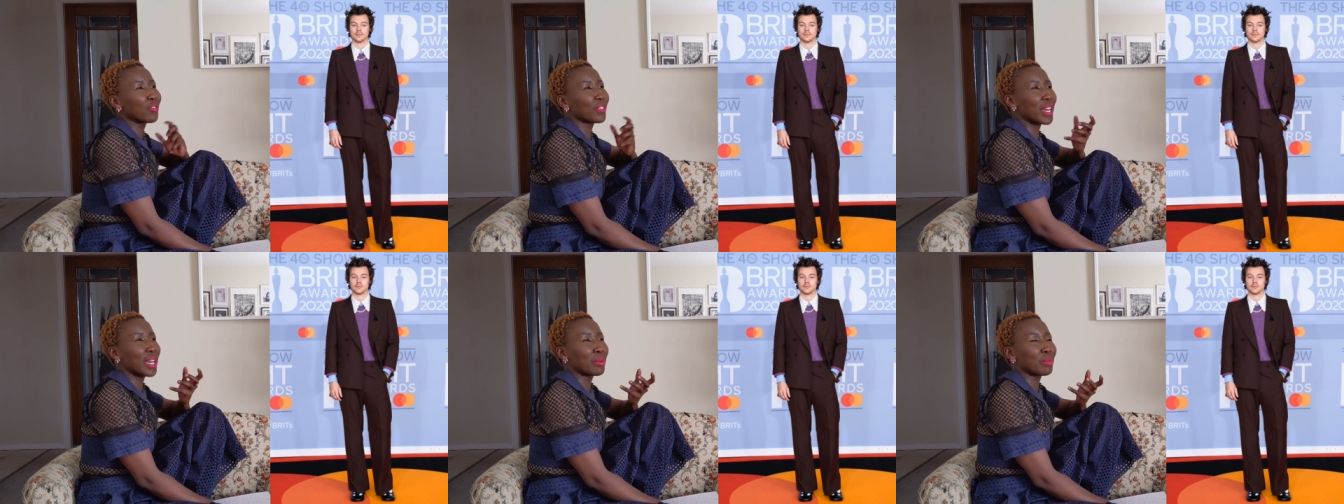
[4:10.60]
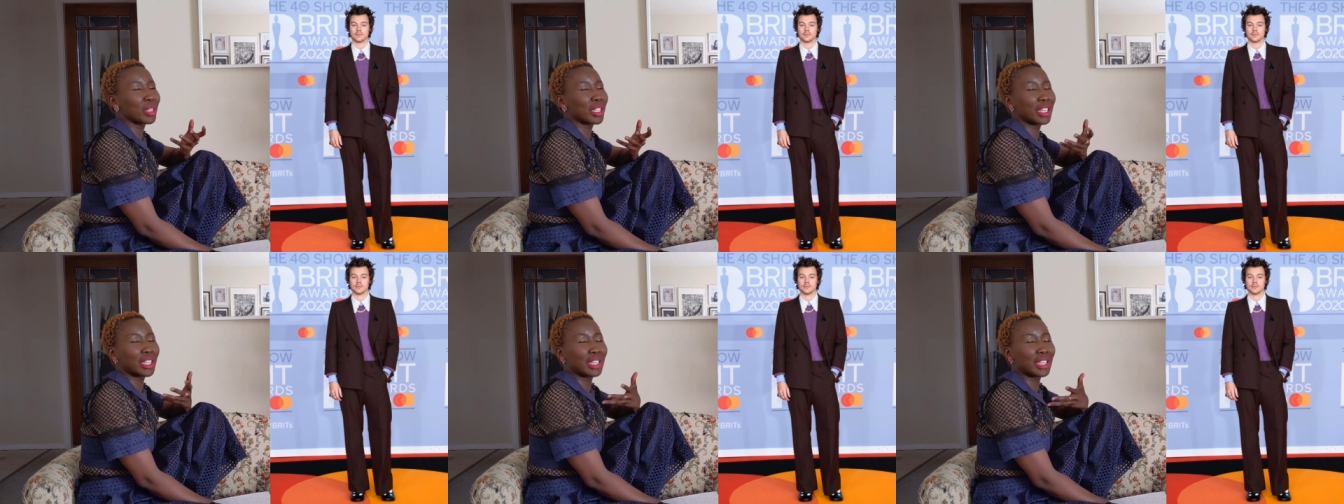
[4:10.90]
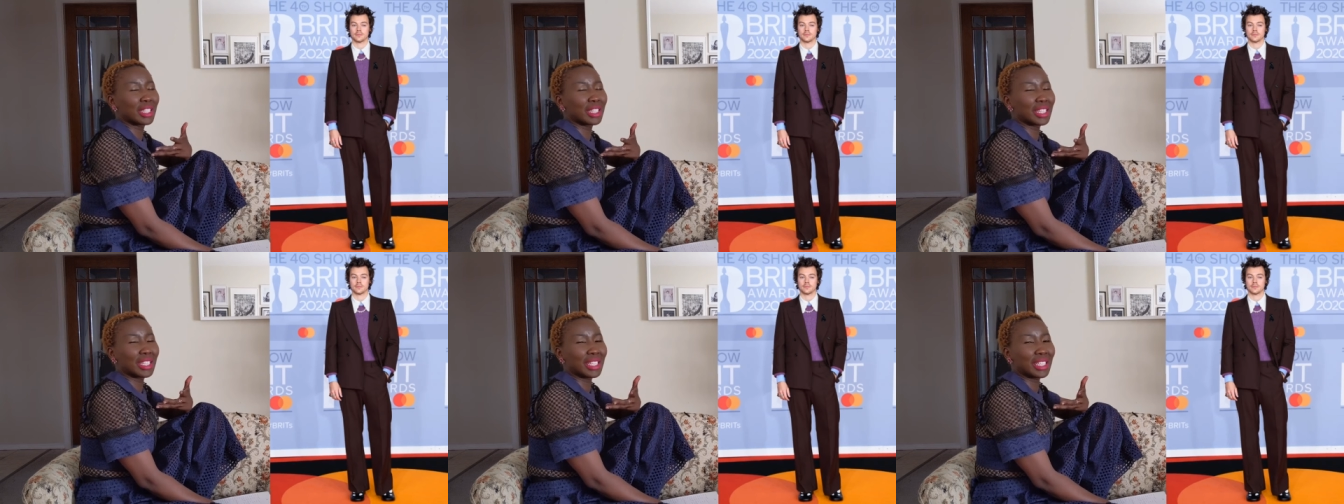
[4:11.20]

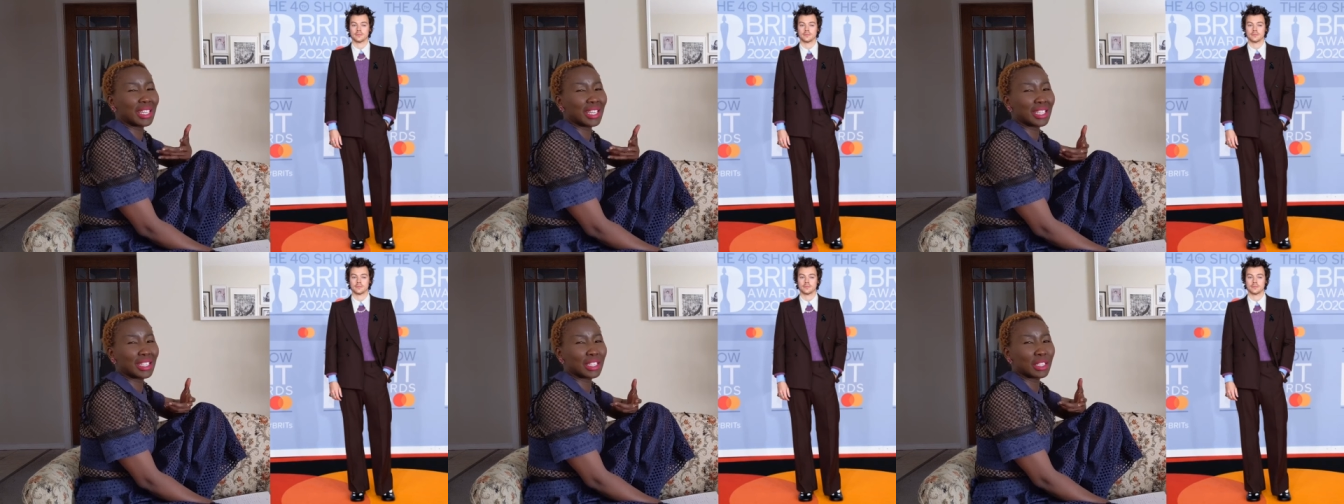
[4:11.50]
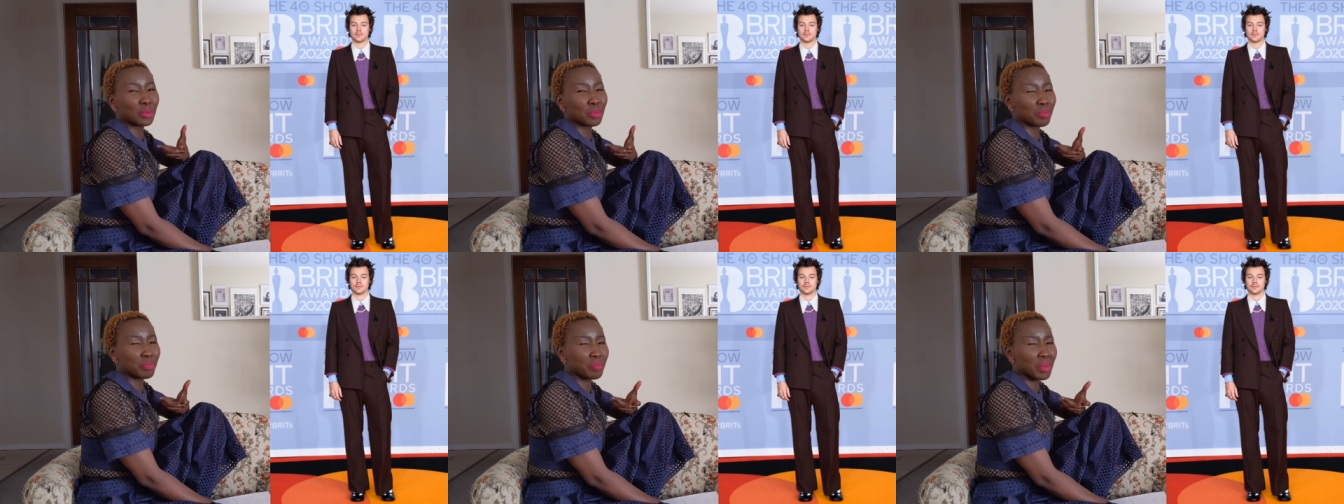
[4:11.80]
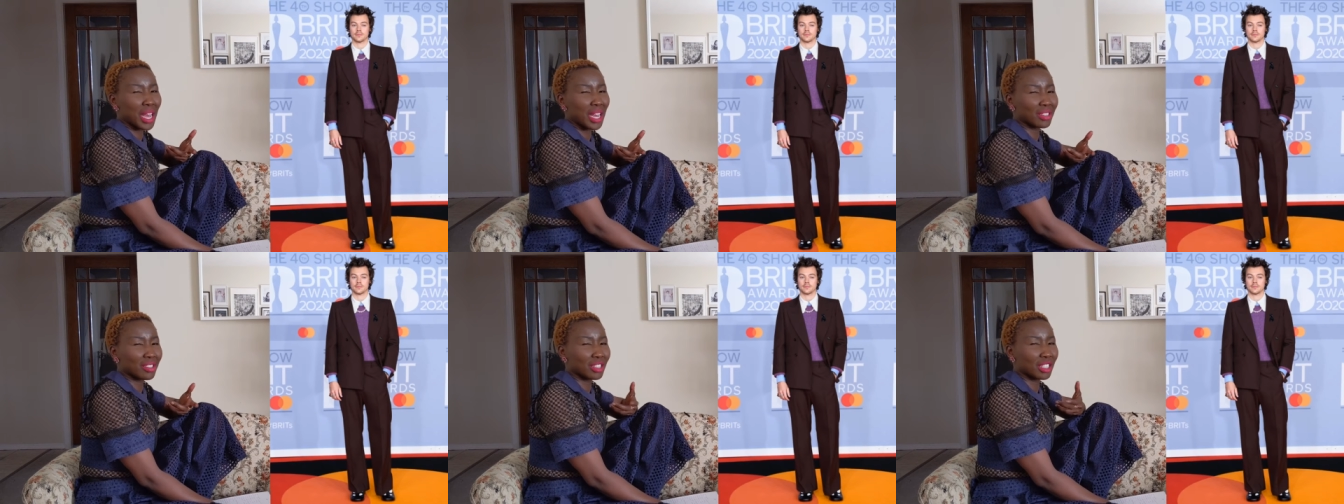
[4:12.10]
feminine yet
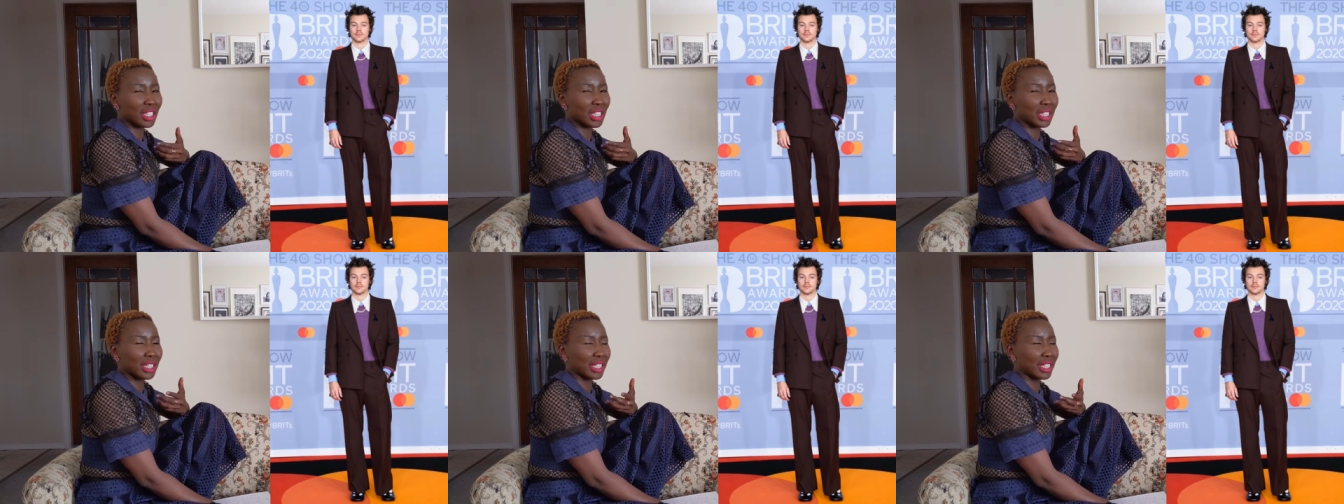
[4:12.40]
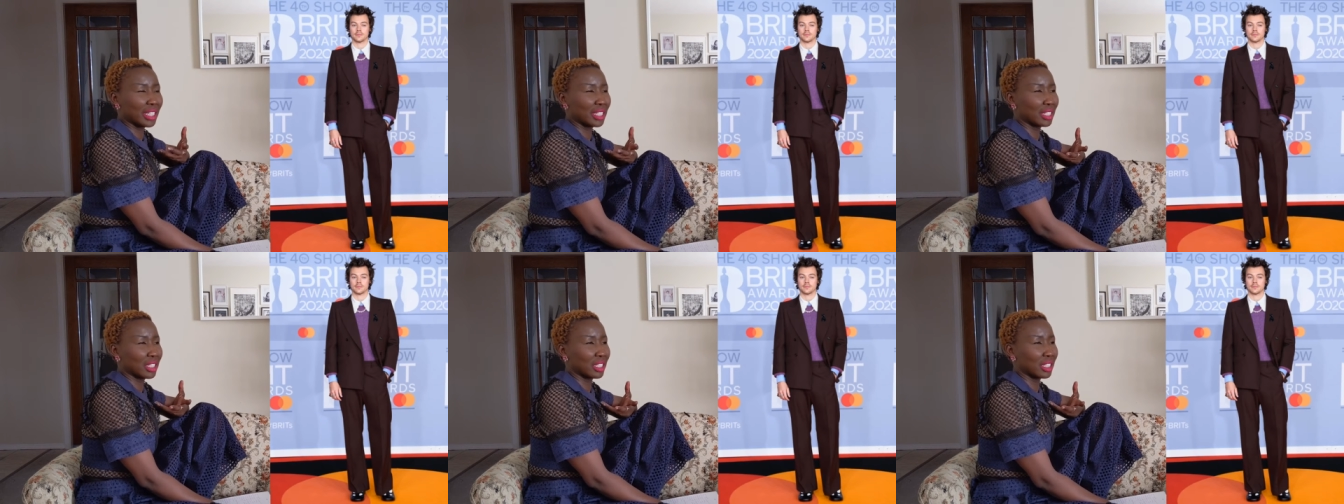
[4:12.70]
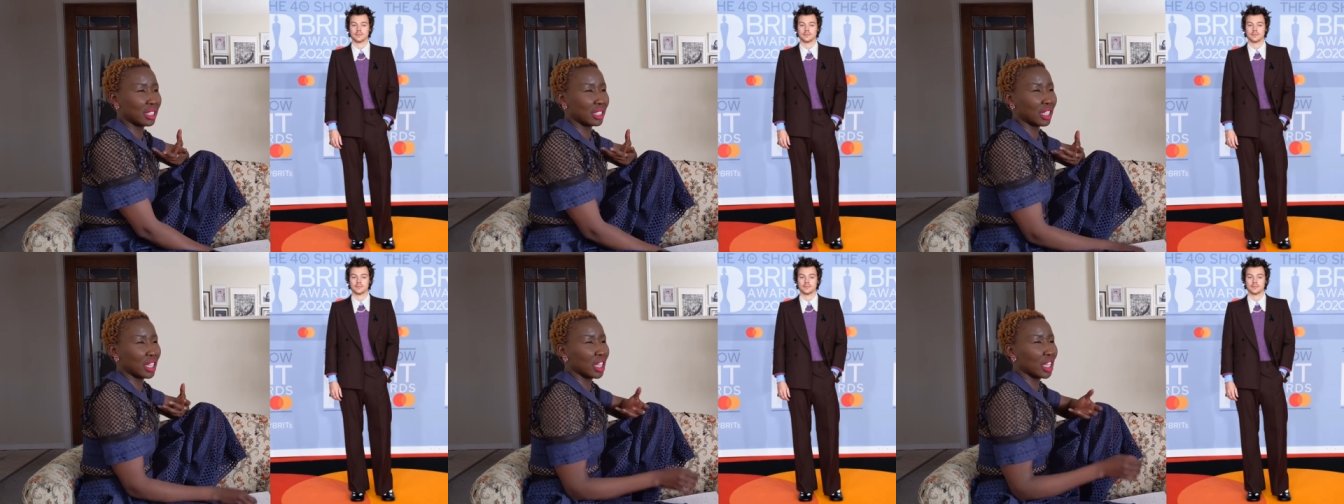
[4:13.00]

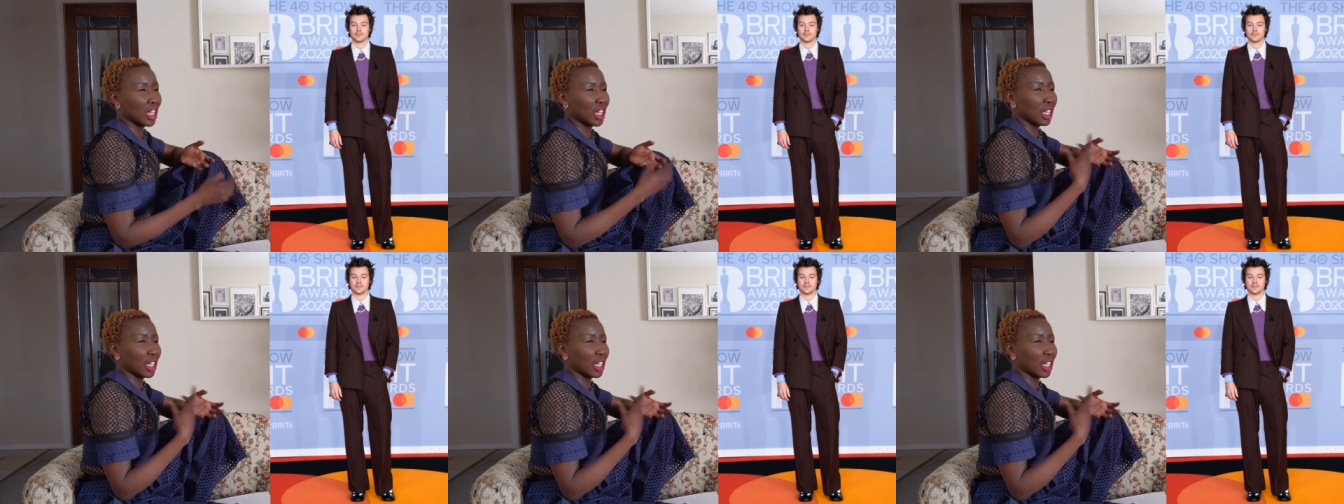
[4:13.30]
masculine